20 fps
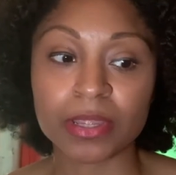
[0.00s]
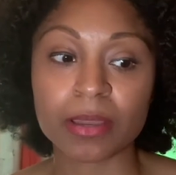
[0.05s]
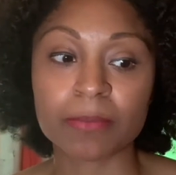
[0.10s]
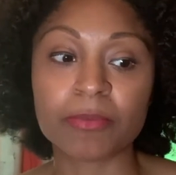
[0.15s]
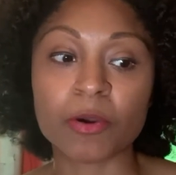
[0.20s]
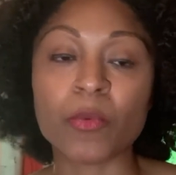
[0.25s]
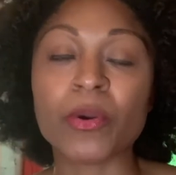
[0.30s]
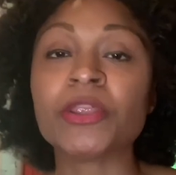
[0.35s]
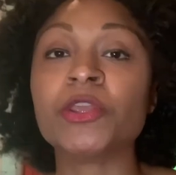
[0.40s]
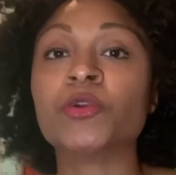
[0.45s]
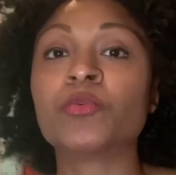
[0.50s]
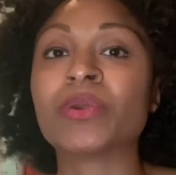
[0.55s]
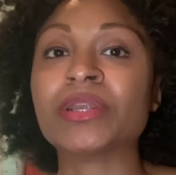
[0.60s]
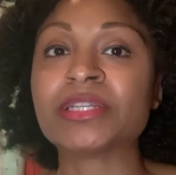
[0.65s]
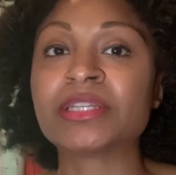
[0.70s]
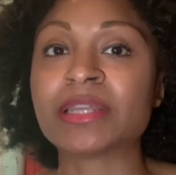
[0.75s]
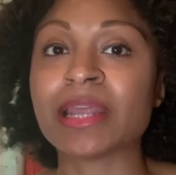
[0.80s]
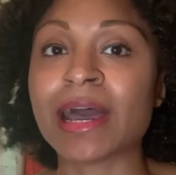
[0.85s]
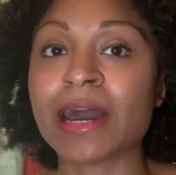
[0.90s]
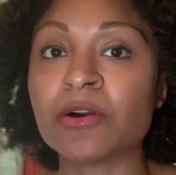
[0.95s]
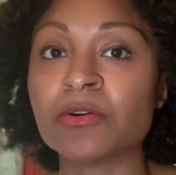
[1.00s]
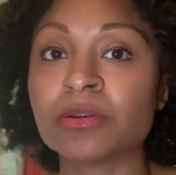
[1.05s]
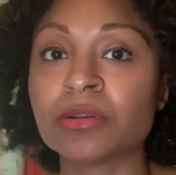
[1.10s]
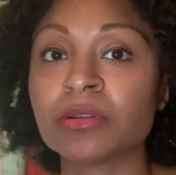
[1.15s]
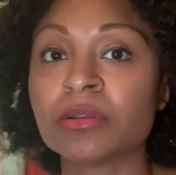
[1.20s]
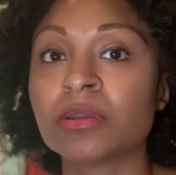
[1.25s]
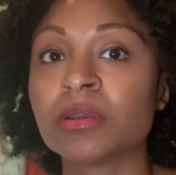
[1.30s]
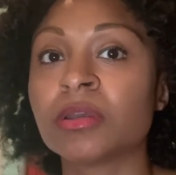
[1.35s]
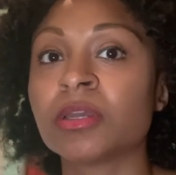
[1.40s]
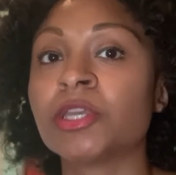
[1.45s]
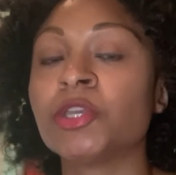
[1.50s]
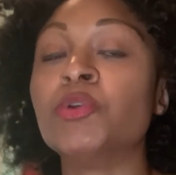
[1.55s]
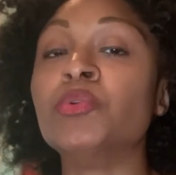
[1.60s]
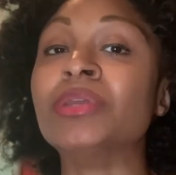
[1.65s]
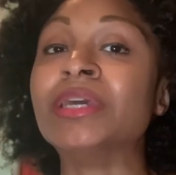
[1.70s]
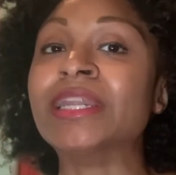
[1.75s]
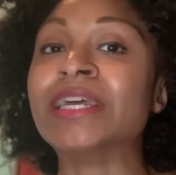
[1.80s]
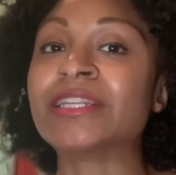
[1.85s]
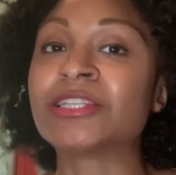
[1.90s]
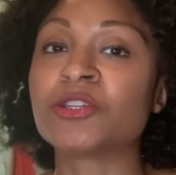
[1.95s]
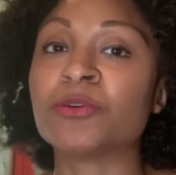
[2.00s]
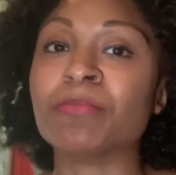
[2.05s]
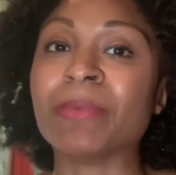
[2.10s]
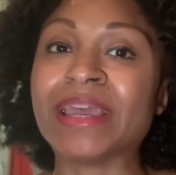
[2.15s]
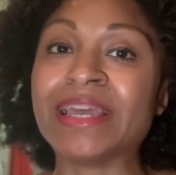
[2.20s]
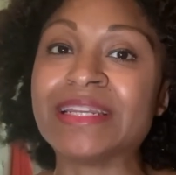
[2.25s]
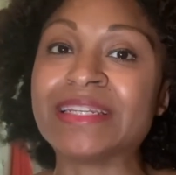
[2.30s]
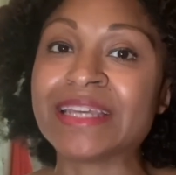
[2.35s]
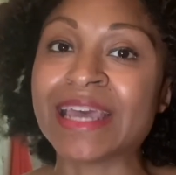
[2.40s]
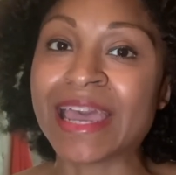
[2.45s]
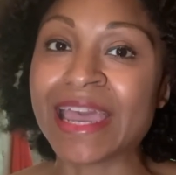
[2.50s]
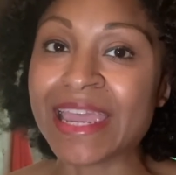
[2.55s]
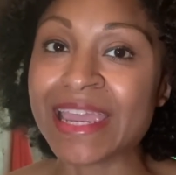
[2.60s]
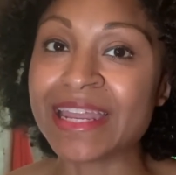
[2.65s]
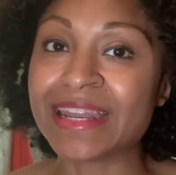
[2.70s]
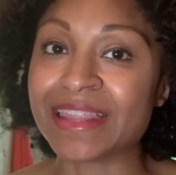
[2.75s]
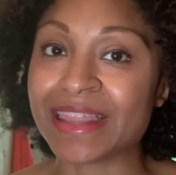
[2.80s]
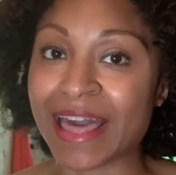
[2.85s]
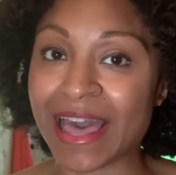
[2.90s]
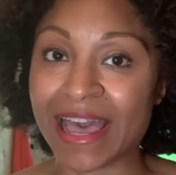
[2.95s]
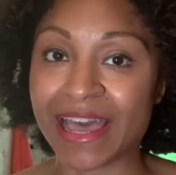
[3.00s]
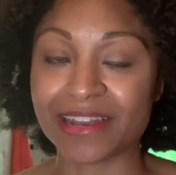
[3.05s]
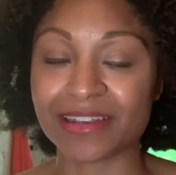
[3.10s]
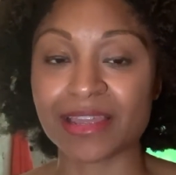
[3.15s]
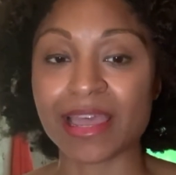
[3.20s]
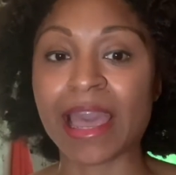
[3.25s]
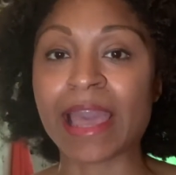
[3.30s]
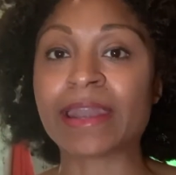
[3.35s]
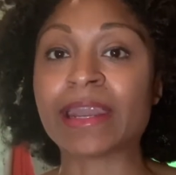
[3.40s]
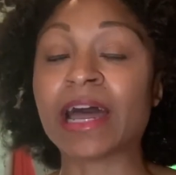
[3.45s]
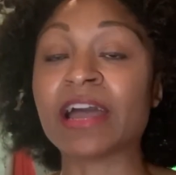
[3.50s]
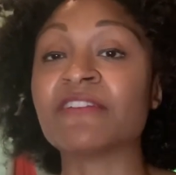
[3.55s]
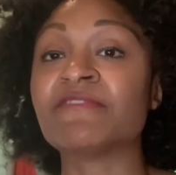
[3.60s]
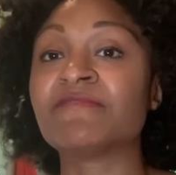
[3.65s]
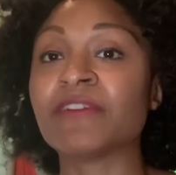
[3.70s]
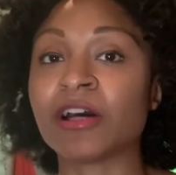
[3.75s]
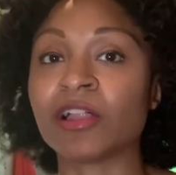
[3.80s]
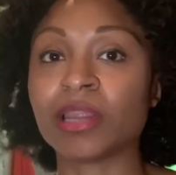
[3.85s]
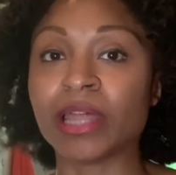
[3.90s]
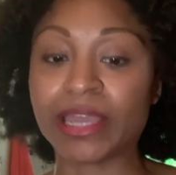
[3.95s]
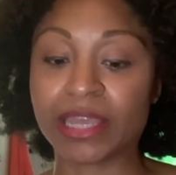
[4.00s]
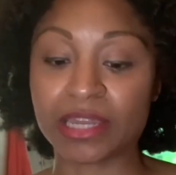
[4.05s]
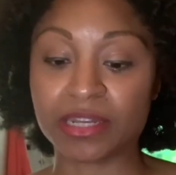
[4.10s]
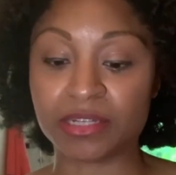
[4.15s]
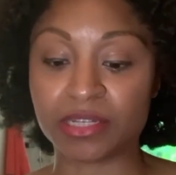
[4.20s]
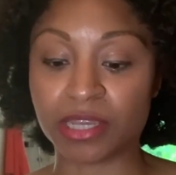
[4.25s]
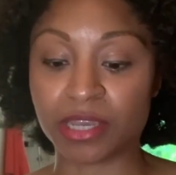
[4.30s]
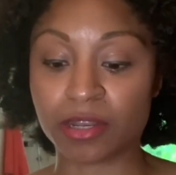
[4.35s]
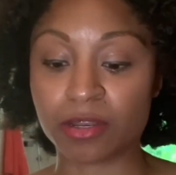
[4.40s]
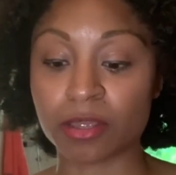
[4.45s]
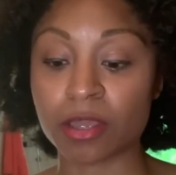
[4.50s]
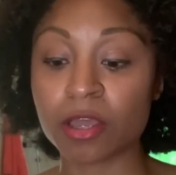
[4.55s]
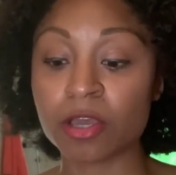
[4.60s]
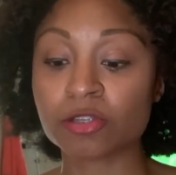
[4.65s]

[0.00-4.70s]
but when you rinse it out, you need it to maintain that. And I felt like it did.